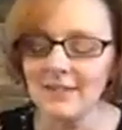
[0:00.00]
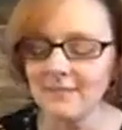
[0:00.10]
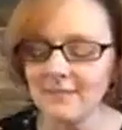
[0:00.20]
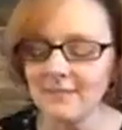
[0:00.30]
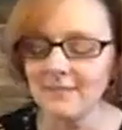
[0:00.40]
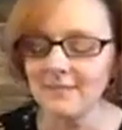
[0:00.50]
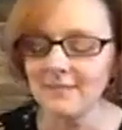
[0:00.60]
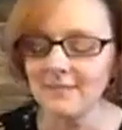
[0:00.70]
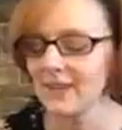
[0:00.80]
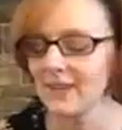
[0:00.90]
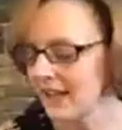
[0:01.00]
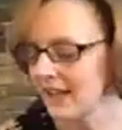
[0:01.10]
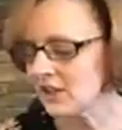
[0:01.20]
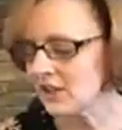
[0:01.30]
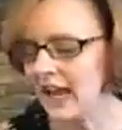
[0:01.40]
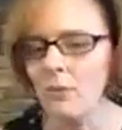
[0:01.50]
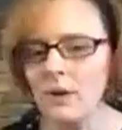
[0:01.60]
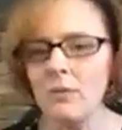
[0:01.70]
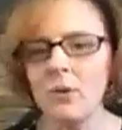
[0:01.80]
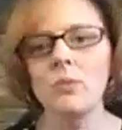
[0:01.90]
V. Now let's look at
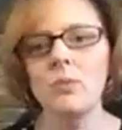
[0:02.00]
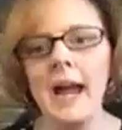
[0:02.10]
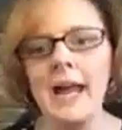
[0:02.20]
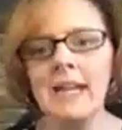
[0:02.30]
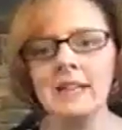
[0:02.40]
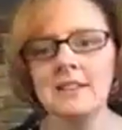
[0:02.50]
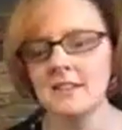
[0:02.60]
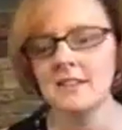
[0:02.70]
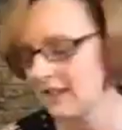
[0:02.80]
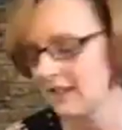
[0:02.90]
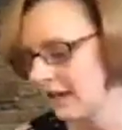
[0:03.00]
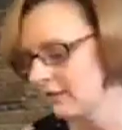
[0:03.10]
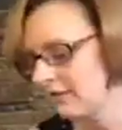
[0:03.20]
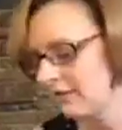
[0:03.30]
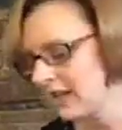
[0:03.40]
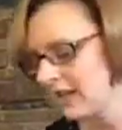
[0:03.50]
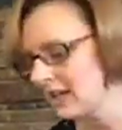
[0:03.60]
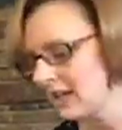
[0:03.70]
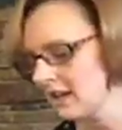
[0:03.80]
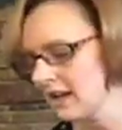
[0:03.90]
how we will write the letter
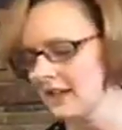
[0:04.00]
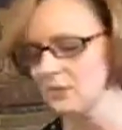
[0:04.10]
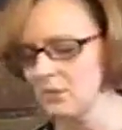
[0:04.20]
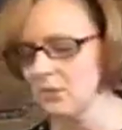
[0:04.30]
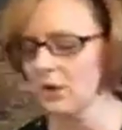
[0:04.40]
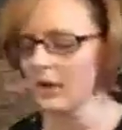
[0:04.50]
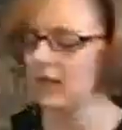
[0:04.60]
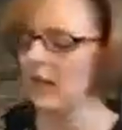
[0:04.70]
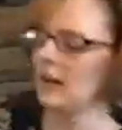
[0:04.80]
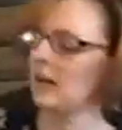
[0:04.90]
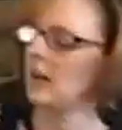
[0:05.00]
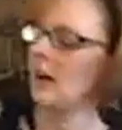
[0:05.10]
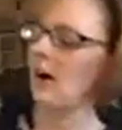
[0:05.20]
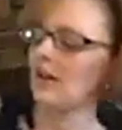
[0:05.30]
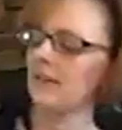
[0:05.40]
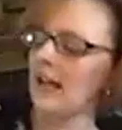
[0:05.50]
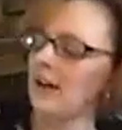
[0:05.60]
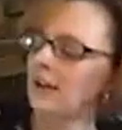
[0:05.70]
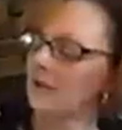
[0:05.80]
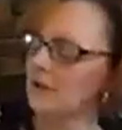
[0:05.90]
V as we're working on
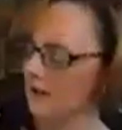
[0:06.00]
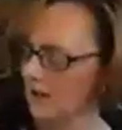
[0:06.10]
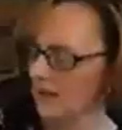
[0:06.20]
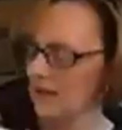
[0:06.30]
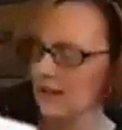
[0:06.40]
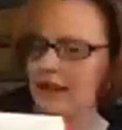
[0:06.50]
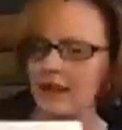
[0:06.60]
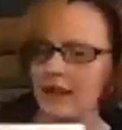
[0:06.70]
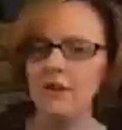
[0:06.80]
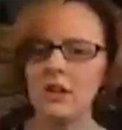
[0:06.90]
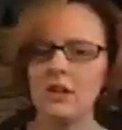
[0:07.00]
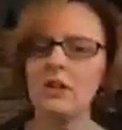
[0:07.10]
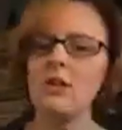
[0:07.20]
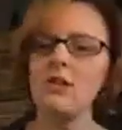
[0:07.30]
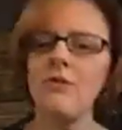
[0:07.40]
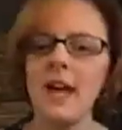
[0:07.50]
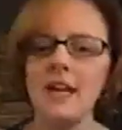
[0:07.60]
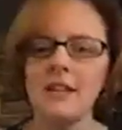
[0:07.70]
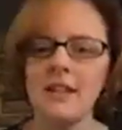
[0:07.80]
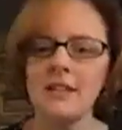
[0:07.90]
our letters. Can you
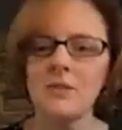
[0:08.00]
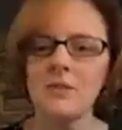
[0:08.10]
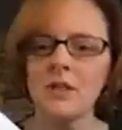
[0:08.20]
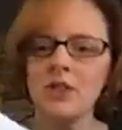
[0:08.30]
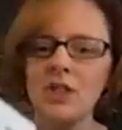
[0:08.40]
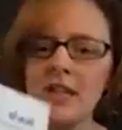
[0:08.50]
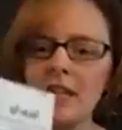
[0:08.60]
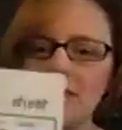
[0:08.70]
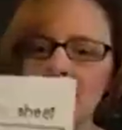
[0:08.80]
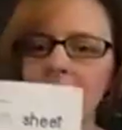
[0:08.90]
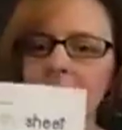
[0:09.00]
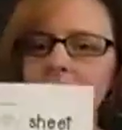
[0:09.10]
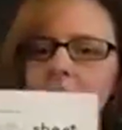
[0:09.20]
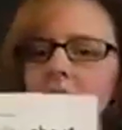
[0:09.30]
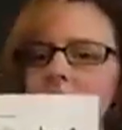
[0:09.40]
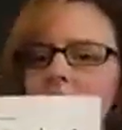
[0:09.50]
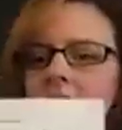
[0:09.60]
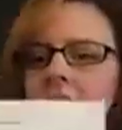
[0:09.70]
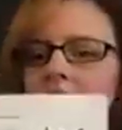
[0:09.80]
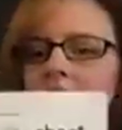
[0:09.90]
find this worksheet? It
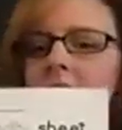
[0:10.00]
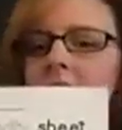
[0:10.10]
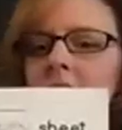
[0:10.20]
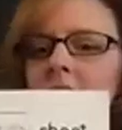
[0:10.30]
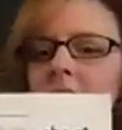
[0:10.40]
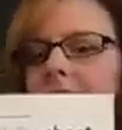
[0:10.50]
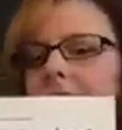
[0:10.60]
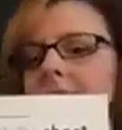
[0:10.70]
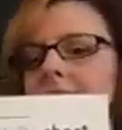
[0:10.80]
looks like this.